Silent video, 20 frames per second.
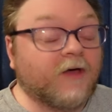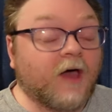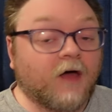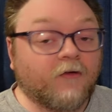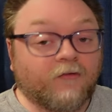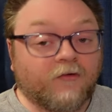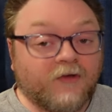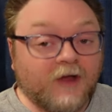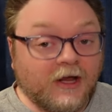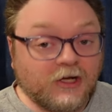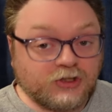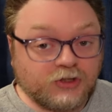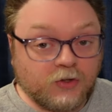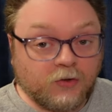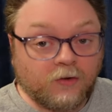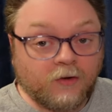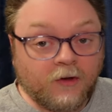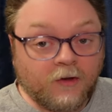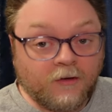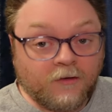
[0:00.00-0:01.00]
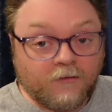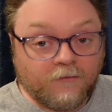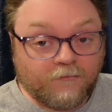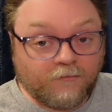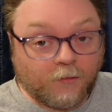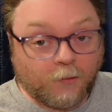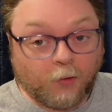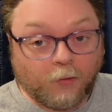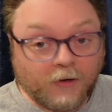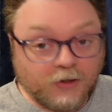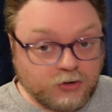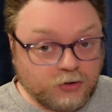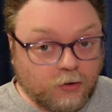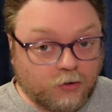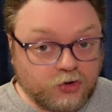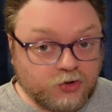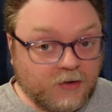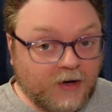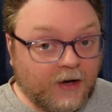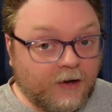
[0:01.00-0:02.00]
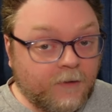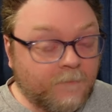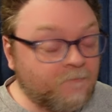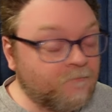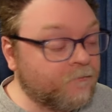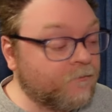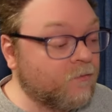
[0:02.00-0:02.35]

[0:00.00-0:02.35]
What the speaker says: confrontational from original Trek,